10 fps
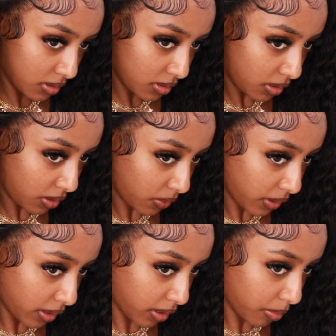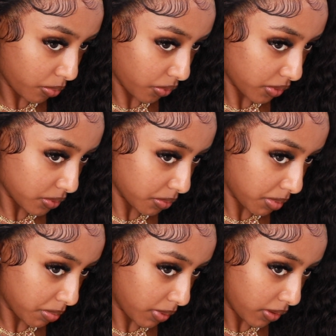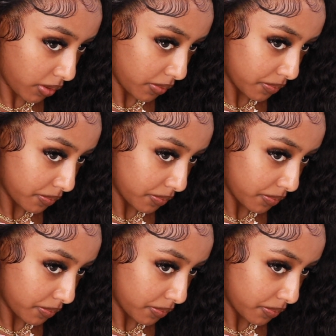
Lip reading: think going upwards would be better.